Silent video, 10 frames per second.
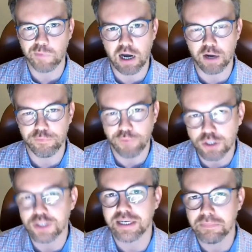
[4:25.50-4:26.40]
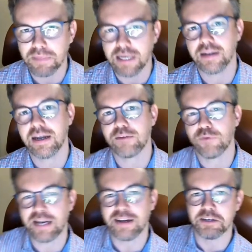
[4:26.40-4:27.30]
unfortunately mean that
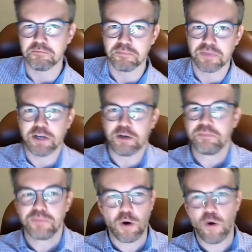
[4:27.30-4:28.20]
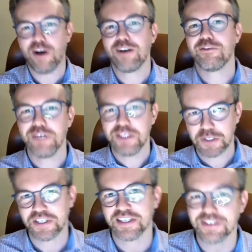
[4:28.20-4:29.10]
when a you know cohort of
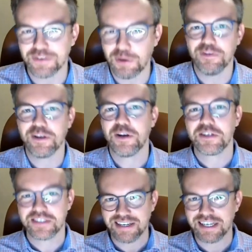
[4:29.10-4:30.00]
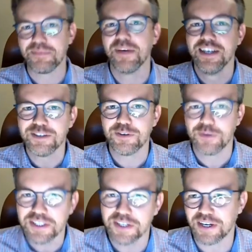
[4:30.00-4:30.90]
researchers over a long time do
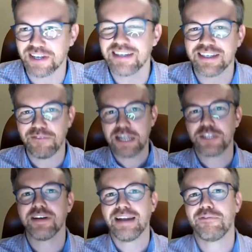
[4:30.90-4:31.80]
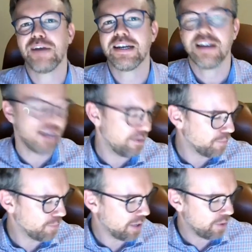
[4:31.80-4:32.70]
research on it, eventually they find uh,
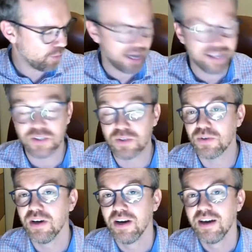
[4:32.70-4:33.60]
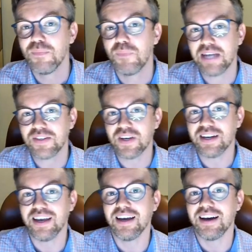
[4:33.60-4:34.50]
uh, ways to
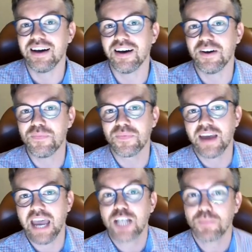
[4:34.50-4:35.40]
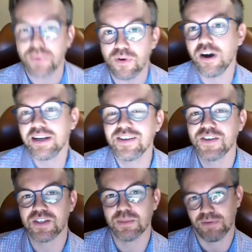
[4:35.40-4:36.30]
basically um, exploit
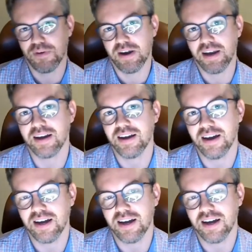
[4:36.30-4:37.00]
these simplifying uh,